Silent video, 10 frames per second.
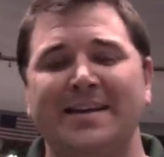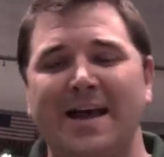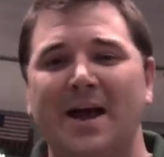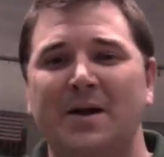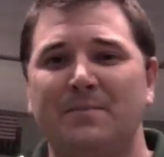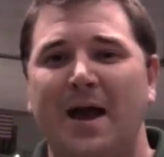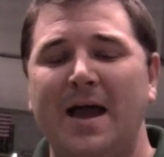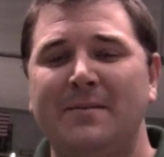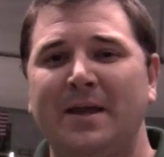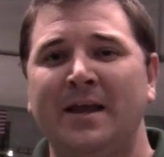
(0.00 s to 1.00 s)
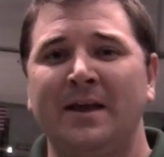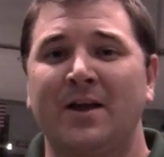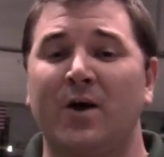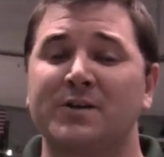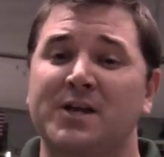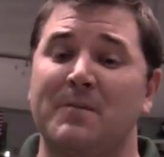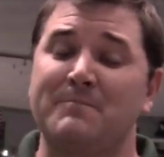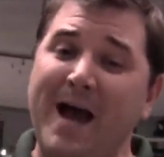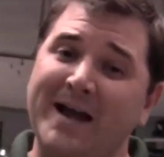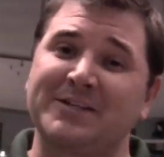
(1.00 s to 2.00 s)
down in Miami. Cards come
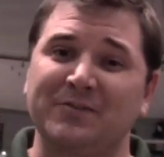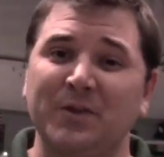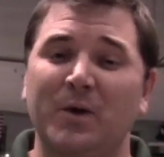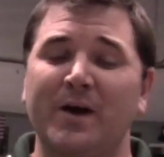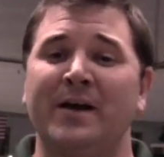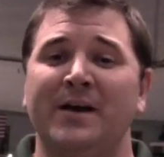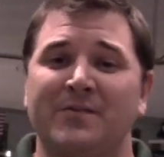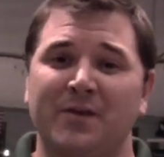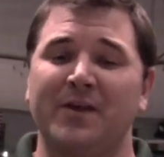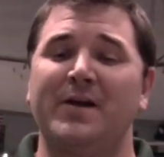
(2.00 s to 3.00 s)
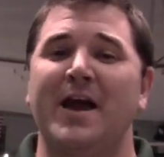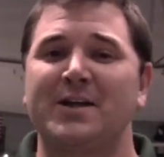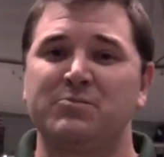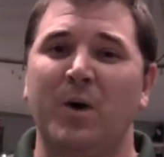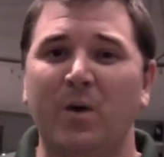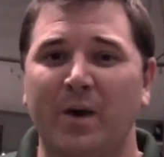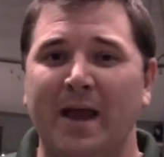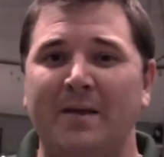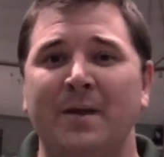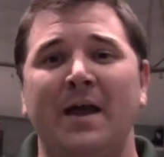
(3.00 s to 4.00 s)
back to Florida for their next bowl
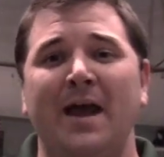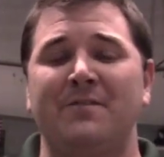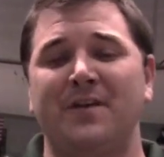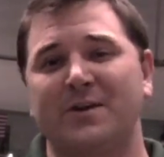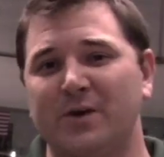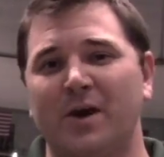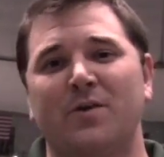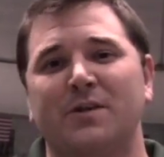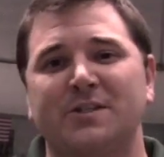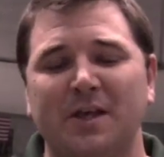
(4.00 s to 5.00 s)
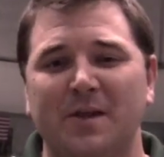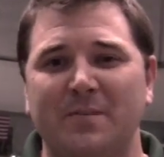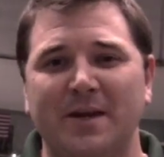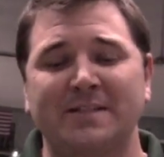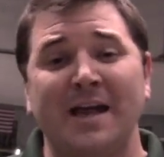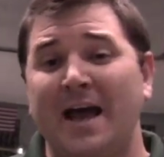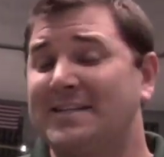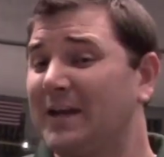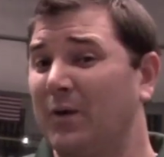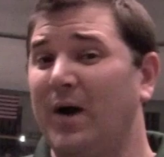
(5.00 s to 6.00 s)
game, a victory over Southern Miss. I
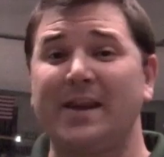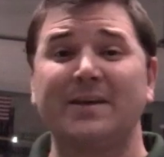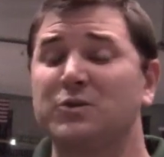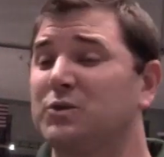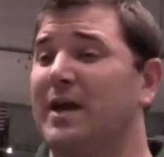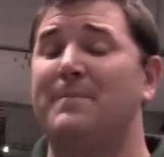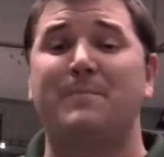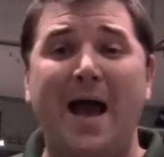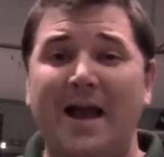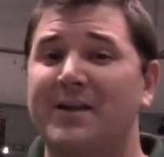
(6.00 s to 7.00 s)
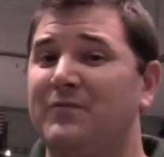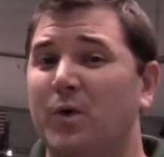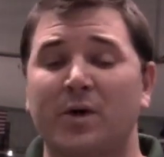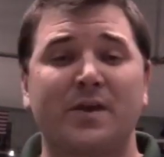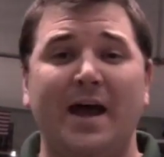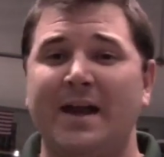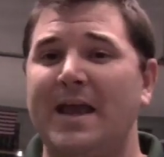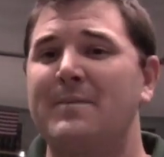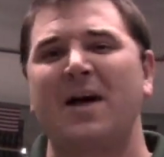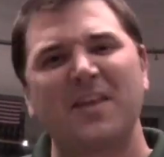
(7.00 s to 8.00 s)
tell you what, this was a back-and-forth kind of
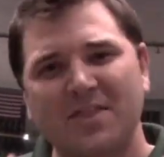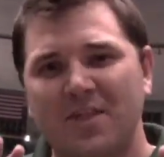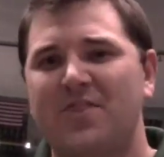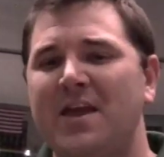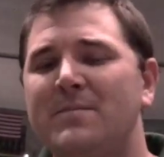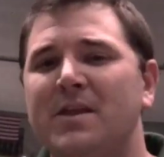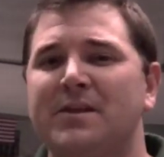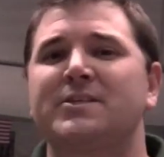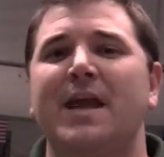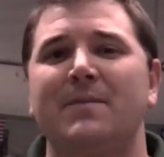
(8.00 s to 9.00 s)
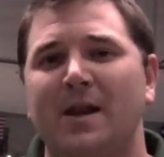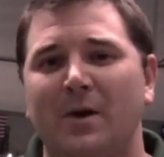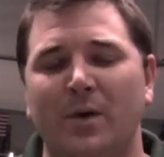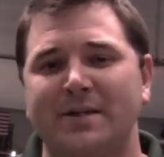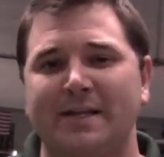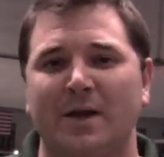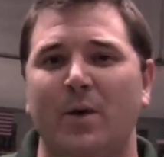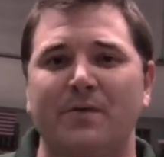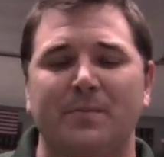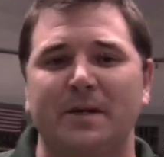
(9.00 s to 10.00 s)
game. I think the theme to this game that I want to take
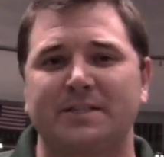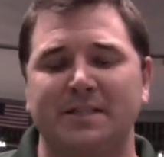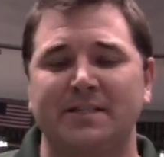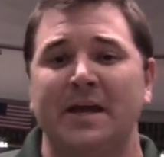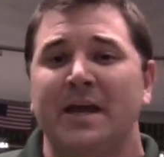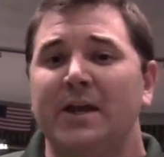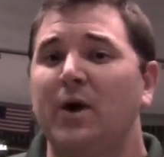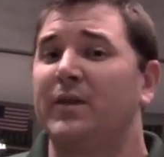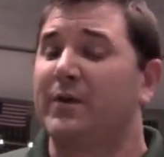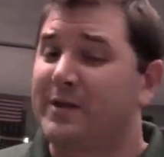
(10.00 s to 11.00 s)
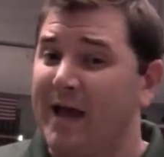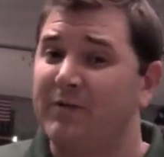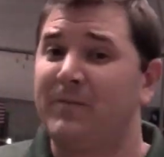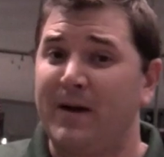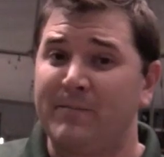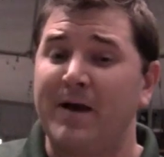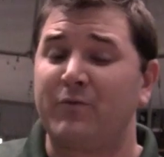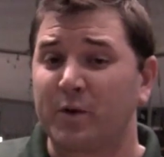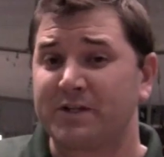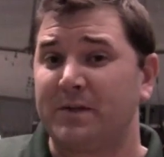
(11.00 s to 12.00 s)
away from this is, you know, they're down by
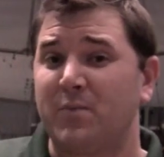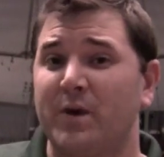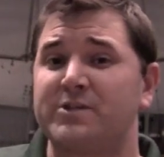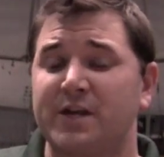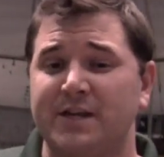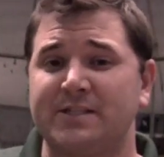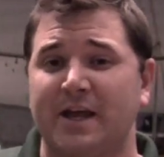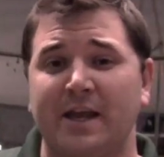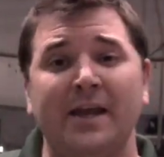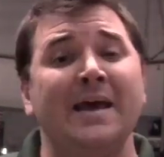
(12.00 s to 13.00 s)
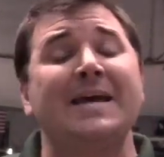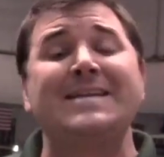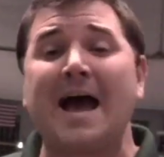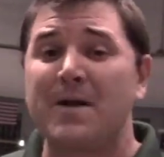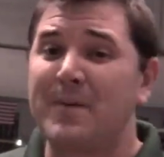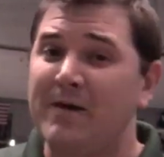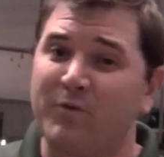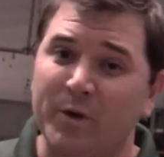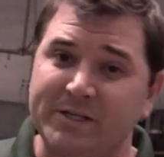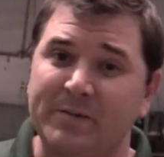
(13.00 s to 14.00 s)
14 points to Kentucky, down by
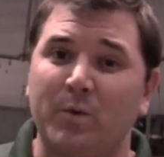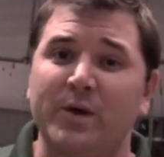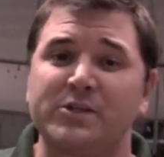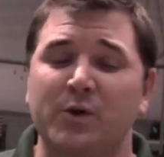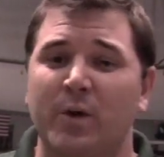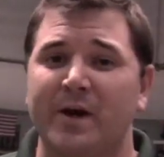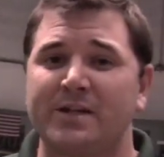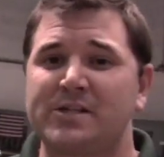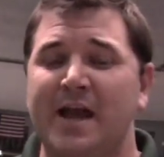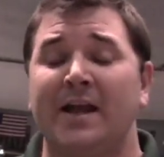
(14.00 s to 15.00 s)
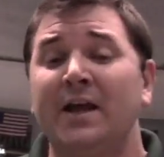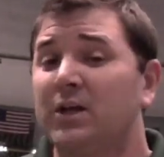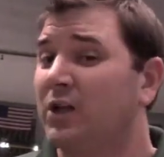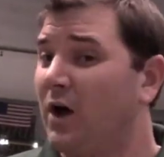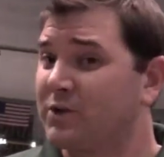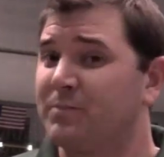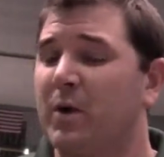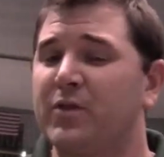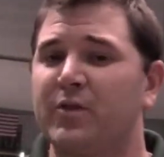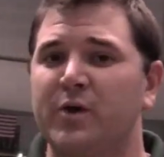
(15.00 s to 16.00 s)
14 points to Oregon State, lost
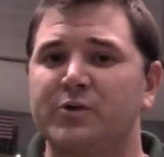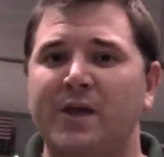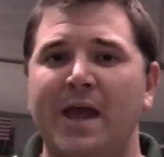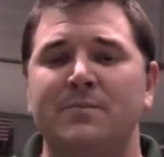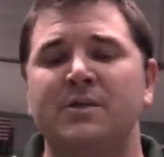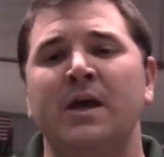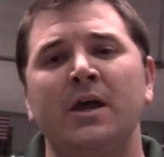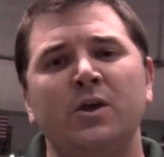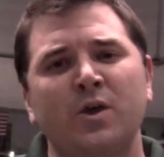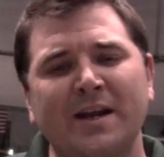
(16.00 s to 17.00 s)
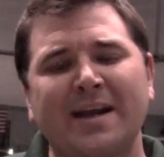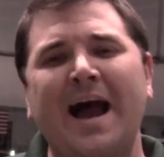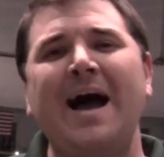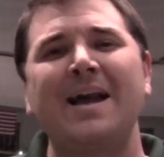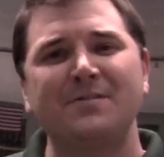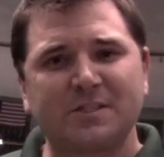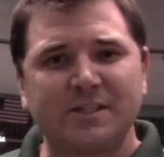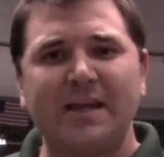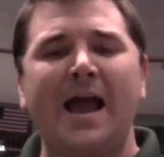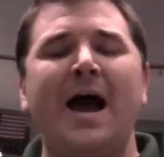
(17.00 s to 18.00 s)
both of those games. You can kind of
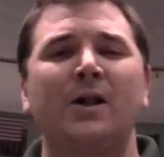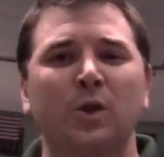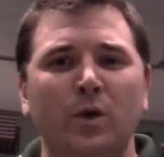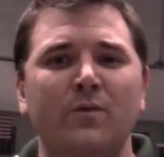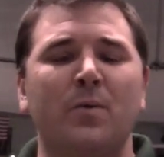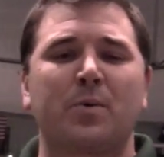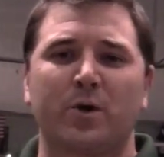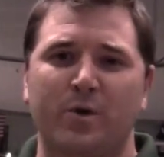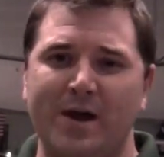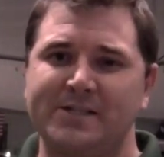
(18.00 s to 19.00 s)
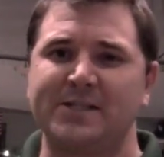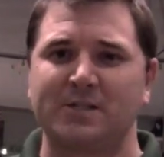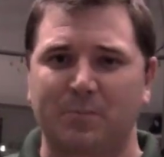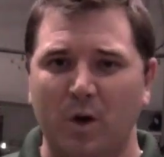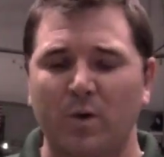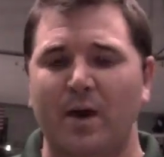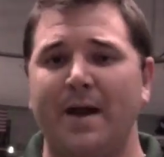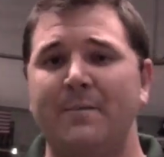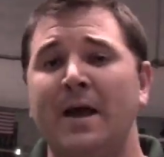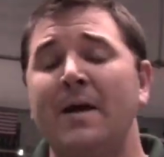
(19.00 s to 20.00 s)
see how Louisville progressed as a
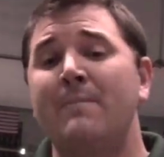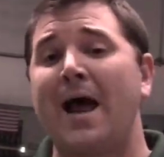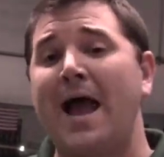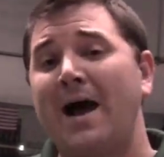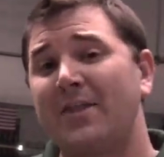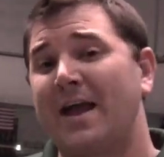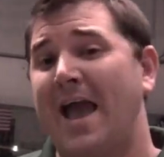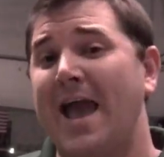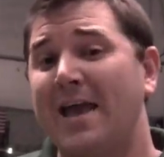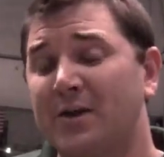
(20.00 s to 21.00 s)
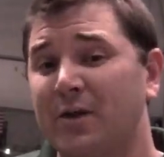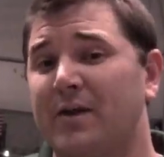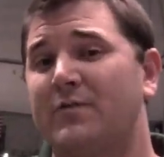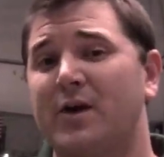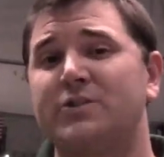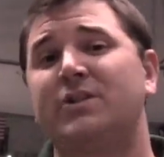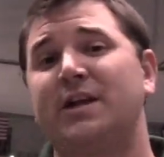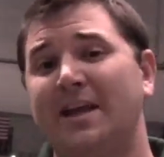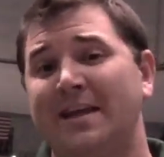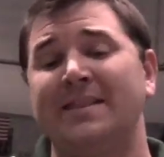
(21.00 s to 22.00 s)
program by how they handled
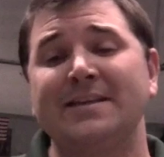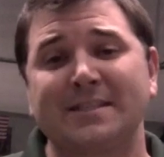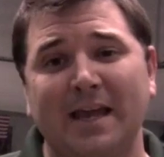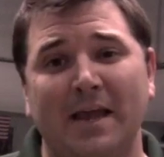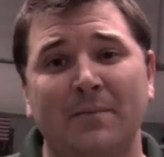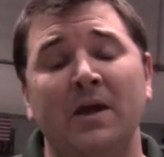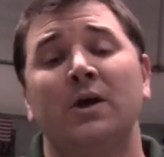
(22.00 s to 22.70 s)
adversity in this game.